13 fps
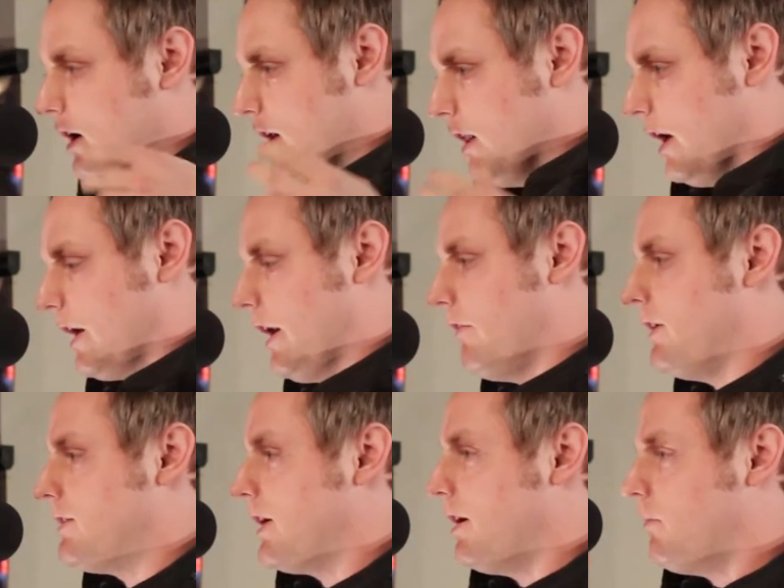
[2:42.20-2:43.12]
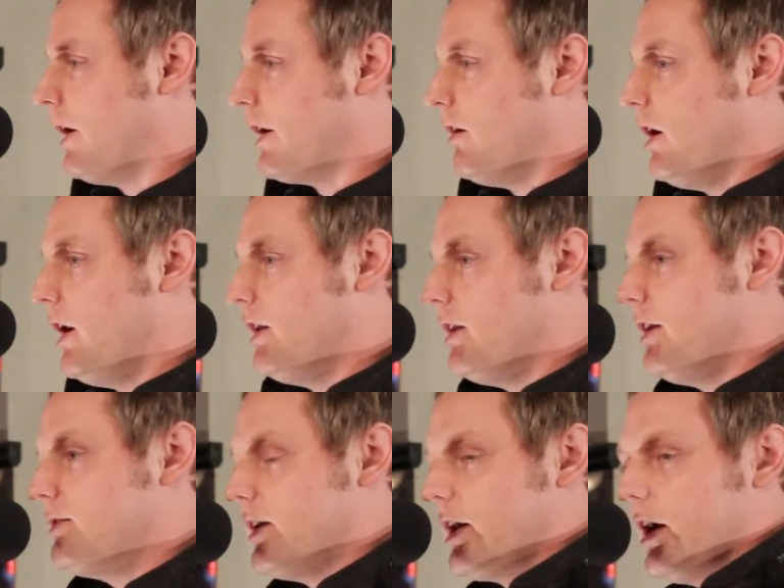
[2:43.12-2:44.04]
Like, every time, like, and
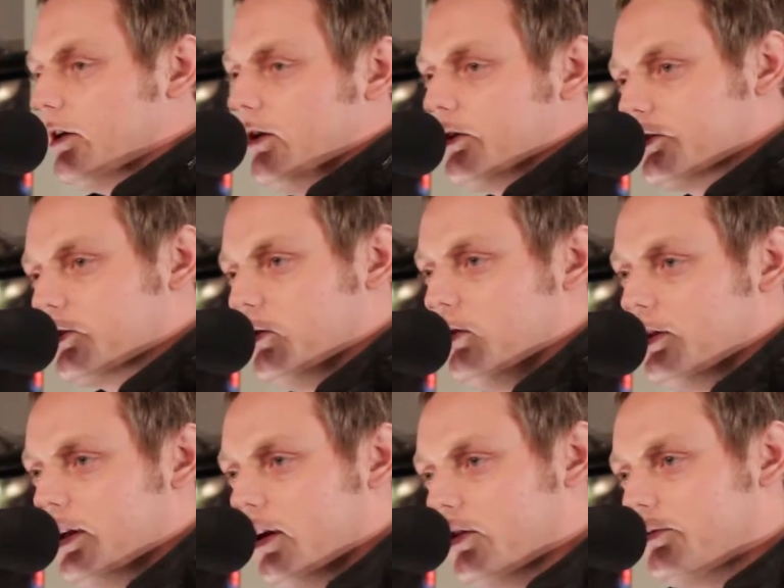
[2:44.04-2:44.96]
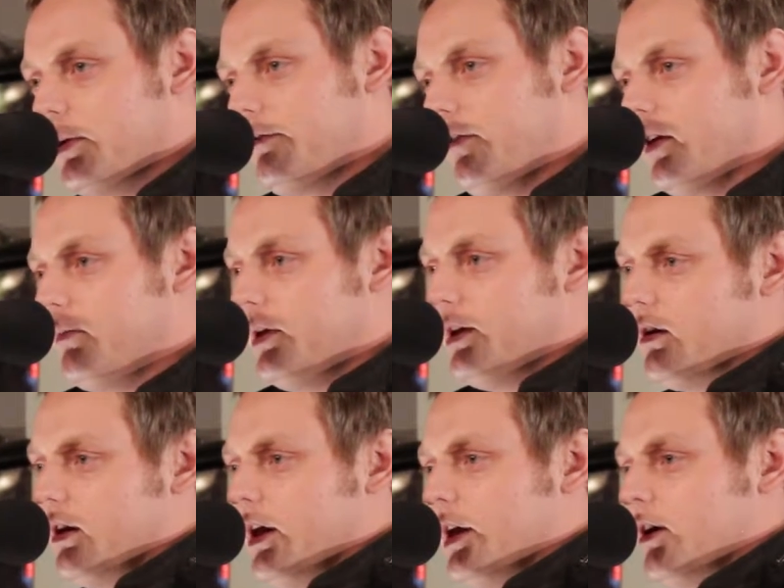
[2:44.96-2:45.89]
it's like I'd go to school and they'd always make fun of me.
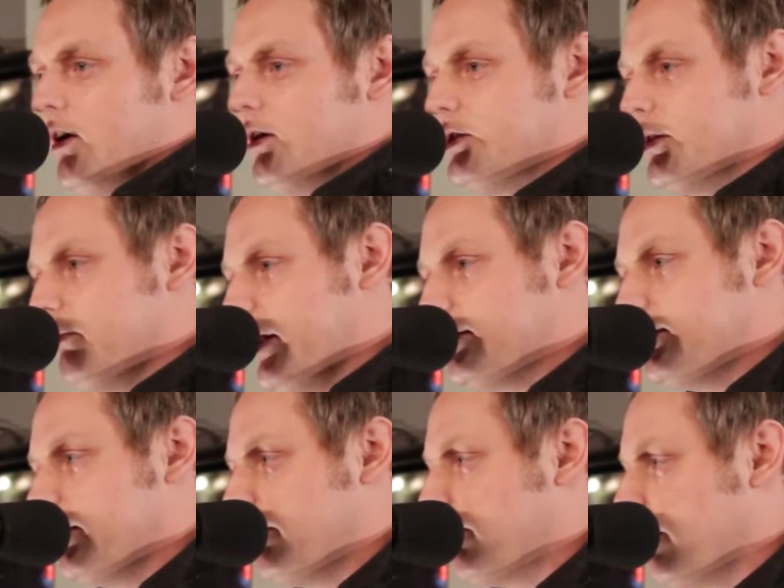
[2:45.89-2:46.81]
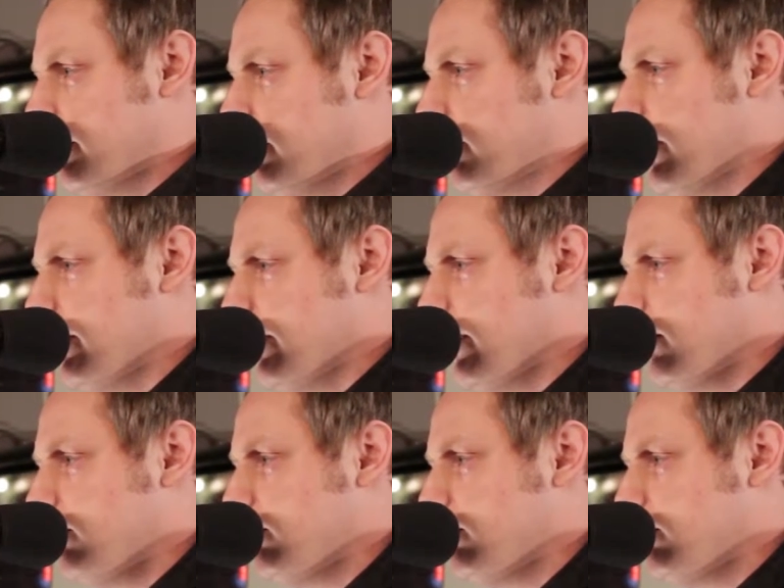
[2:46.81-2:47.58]
They're like, oh, is your imaginary friend here right now?